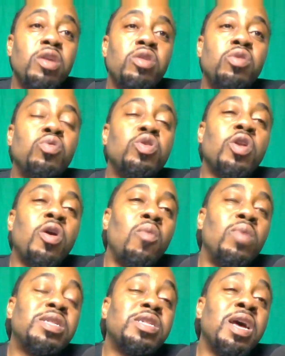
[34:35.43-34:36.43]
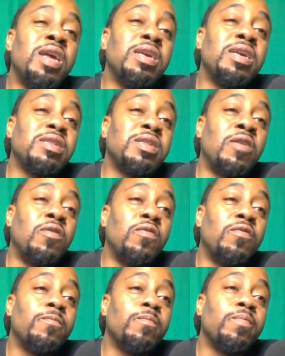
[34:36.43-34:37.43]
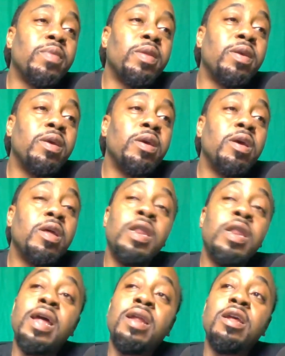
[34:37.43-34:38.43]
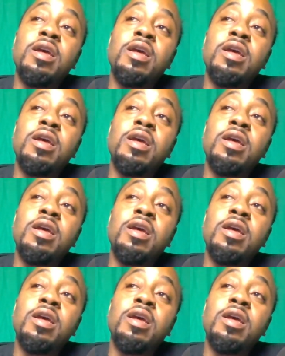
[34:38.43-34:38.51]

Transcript: You should always tell yourself that